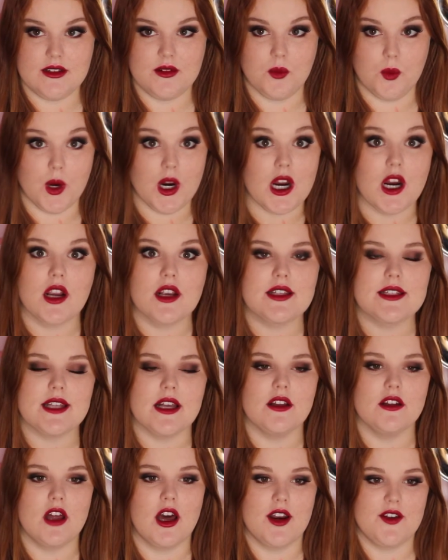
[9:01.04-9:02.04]
works.
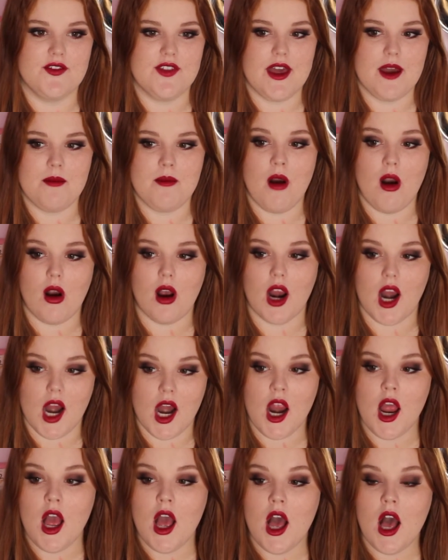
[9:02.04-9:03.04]
A lot of them
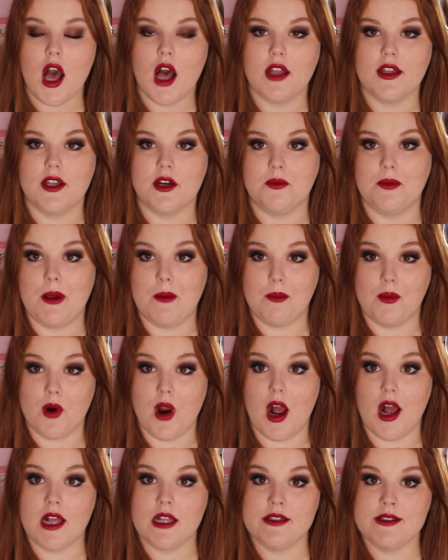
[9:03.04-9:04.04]
are a little bit
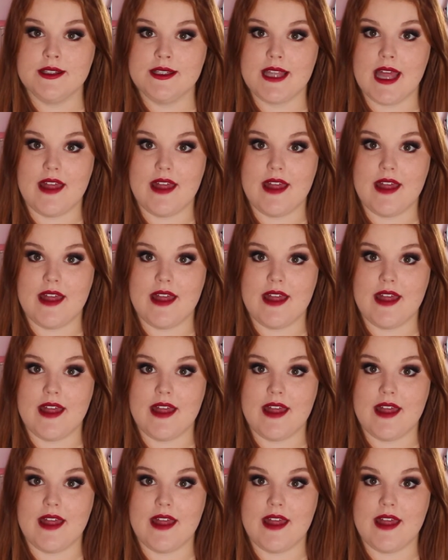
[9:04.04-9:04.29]
bronze,